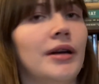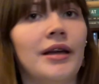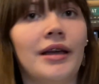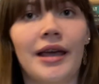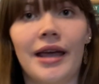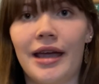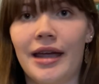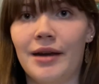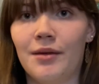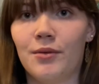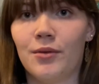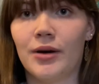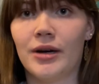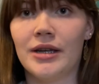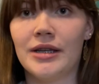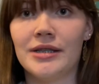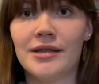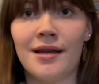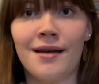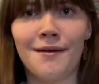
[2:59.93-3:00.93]
It
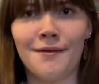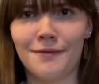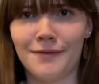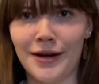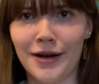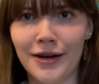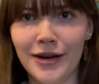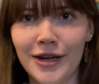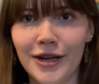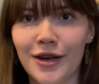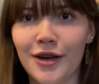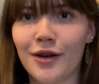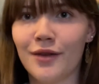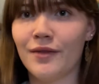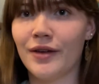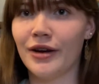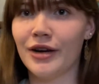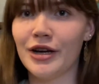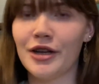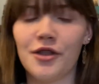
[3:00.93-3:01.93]
was very good,
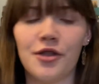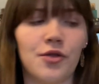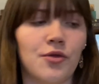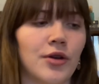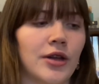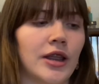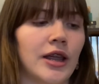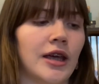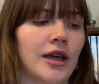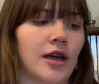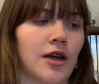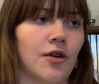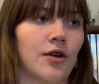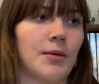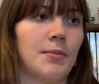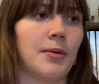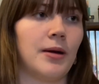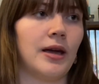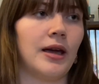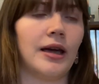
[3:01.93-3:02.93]
very thrilling and
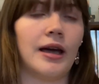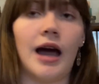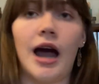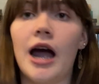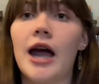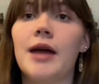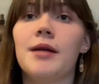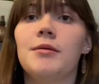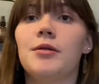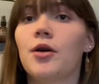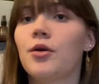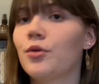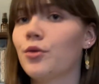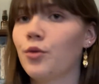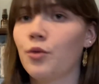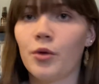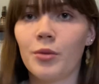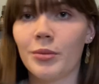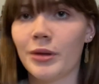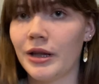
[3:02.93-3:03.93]
gripping. I don't
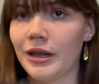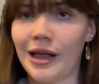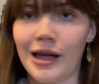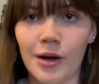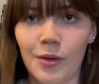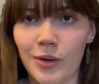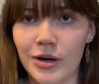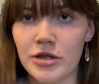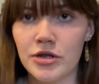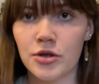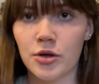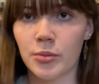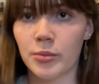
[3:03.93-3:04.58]
normally like Western